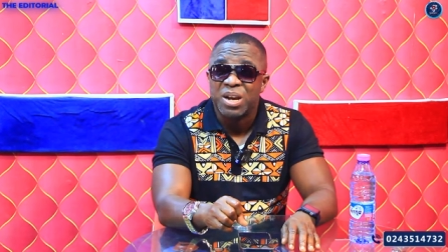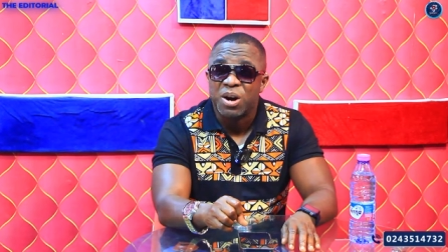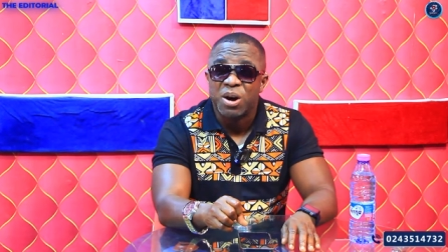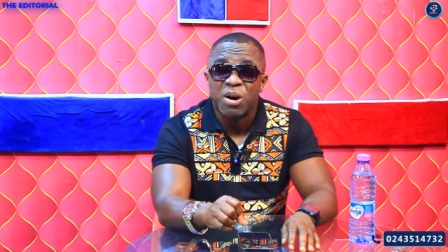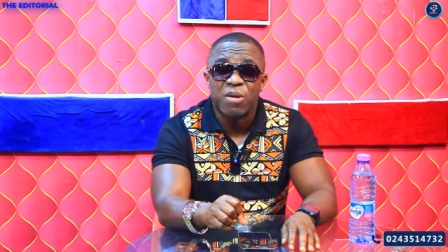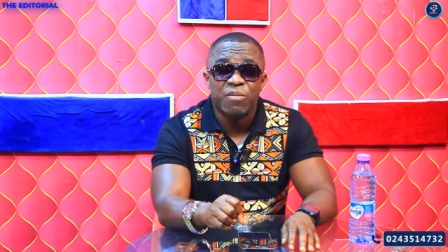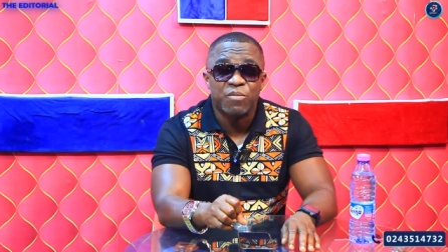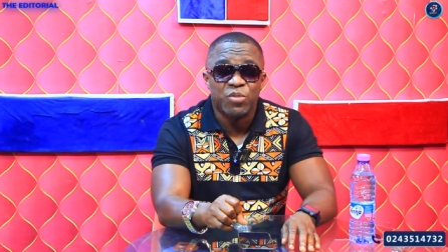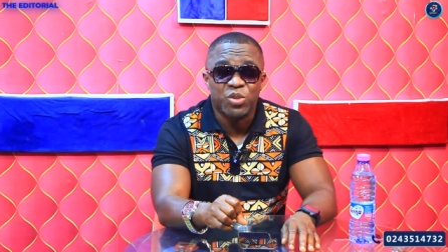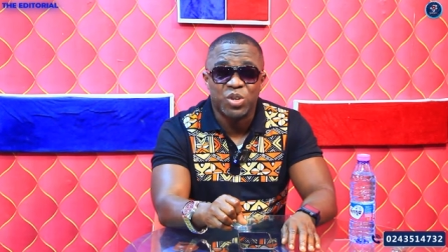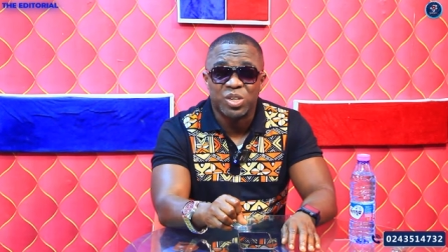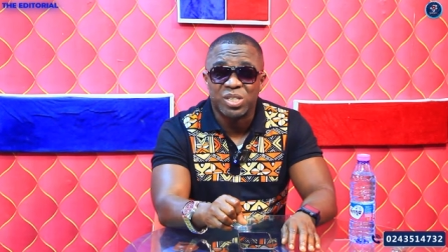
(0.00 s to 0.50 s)

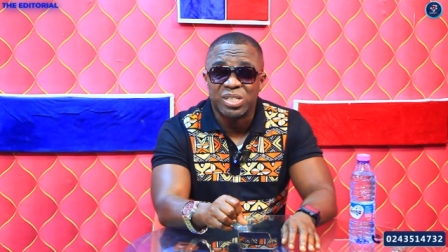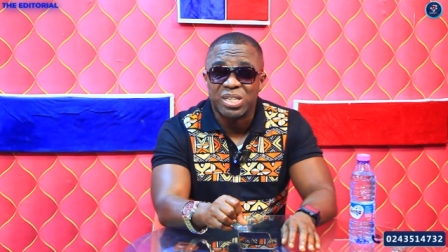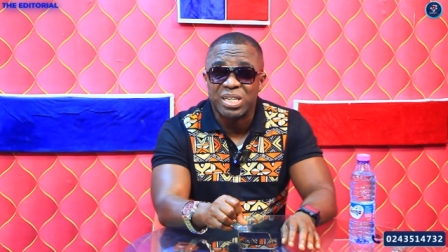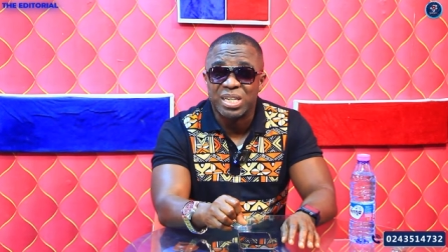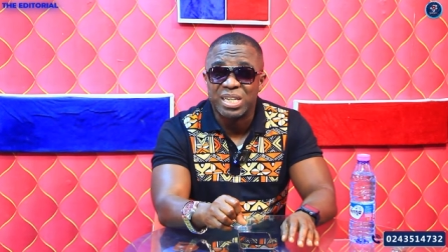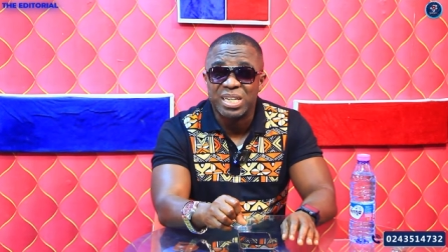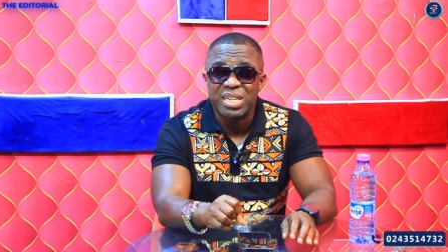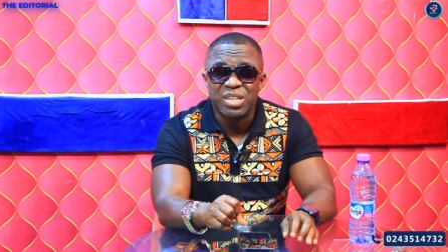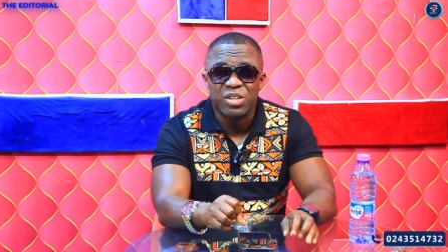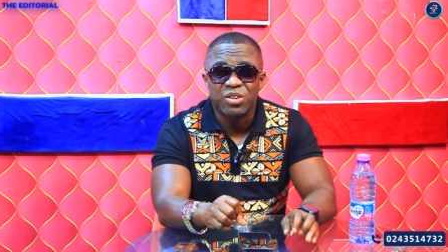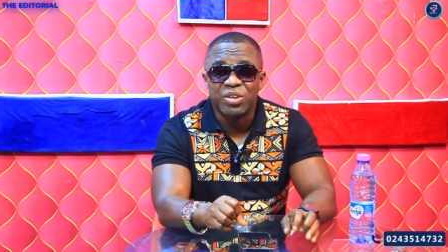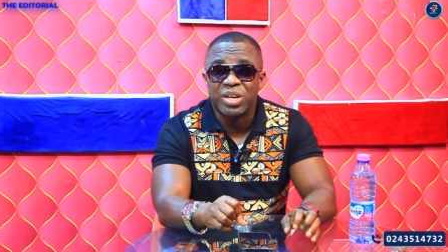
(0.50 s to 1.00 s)

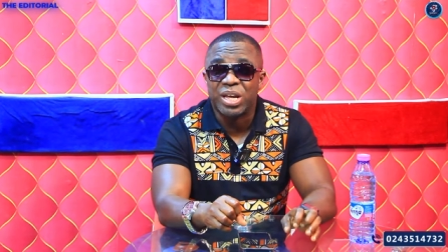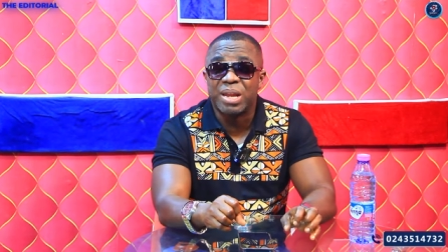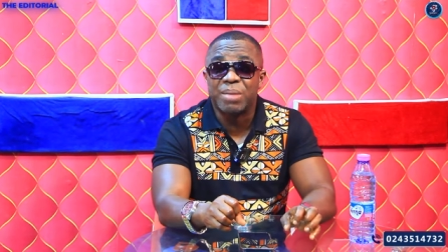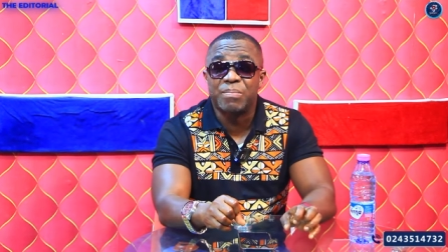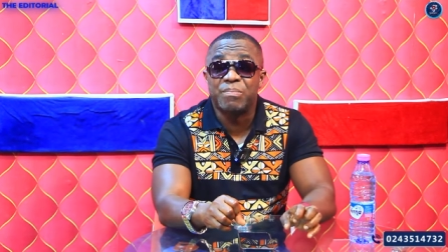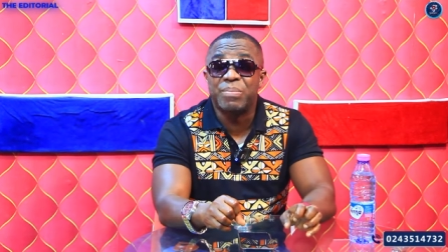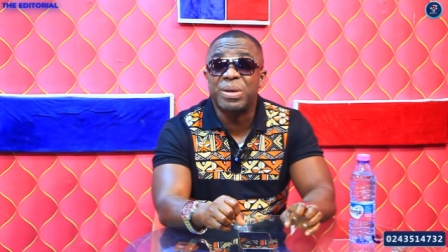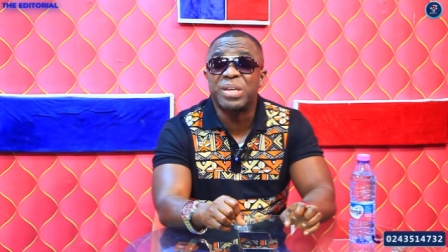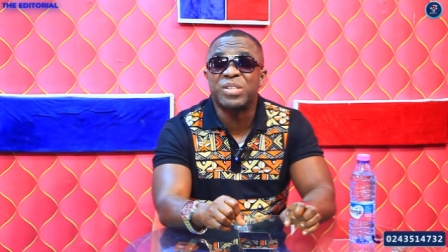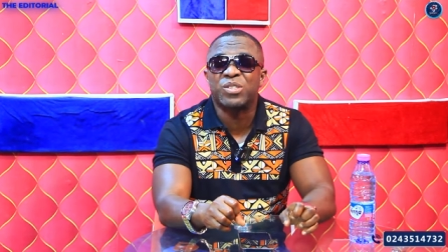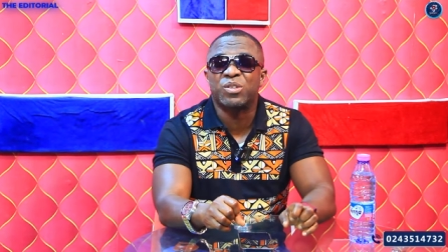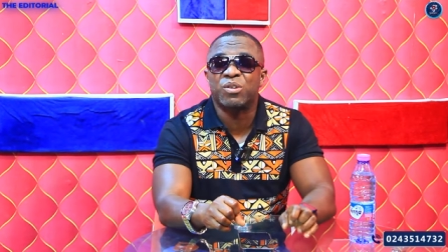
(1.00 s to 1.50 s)
obviously, you get a
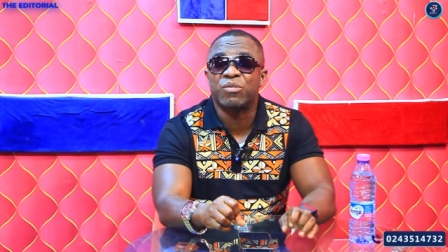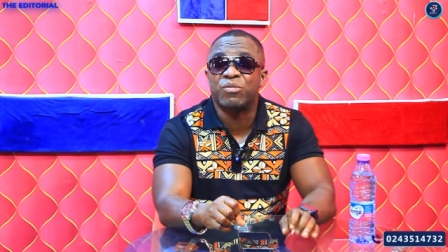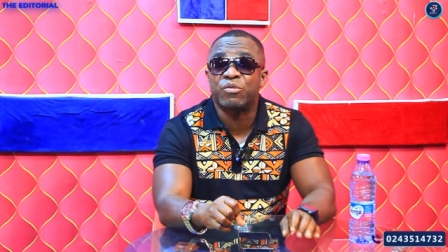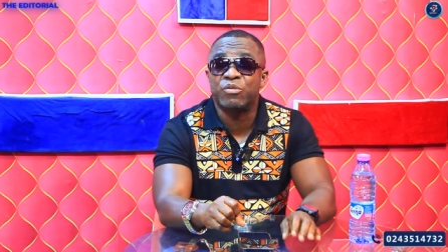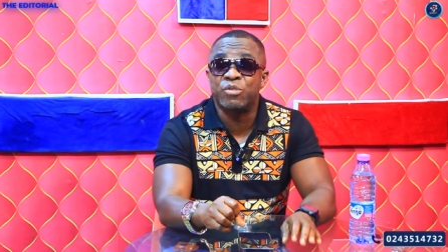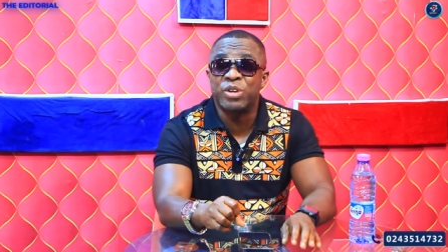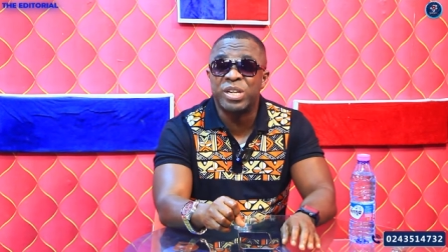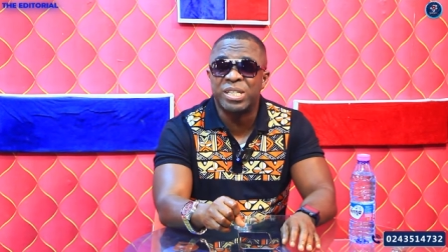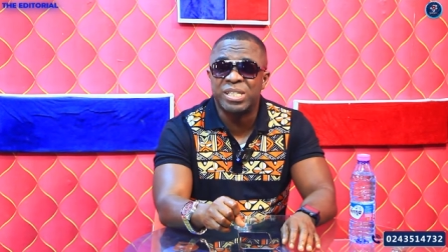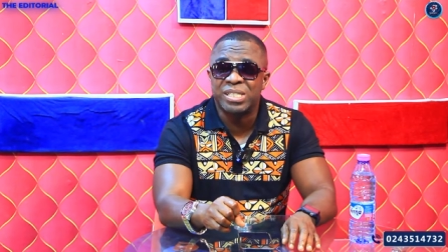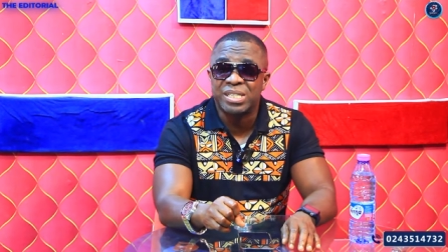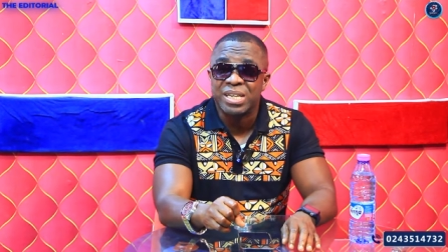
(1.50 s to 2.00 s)
best of
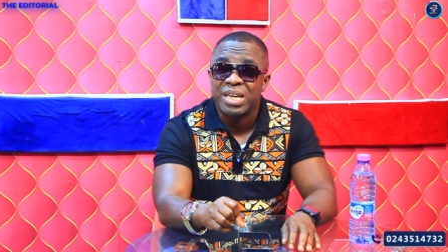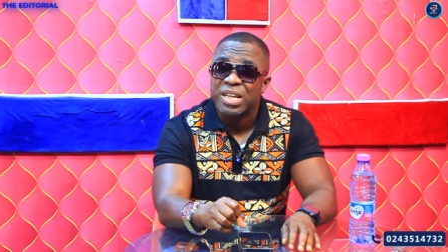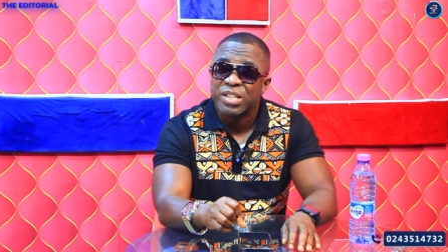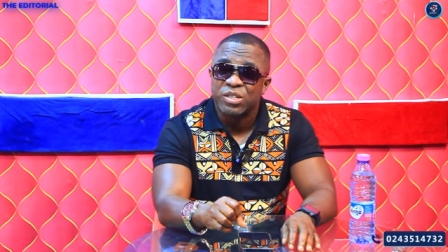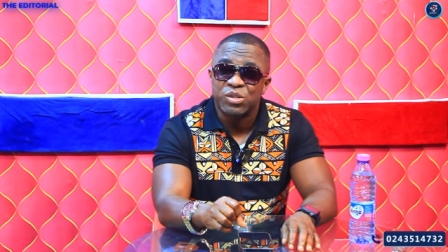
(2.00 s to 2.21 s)
rates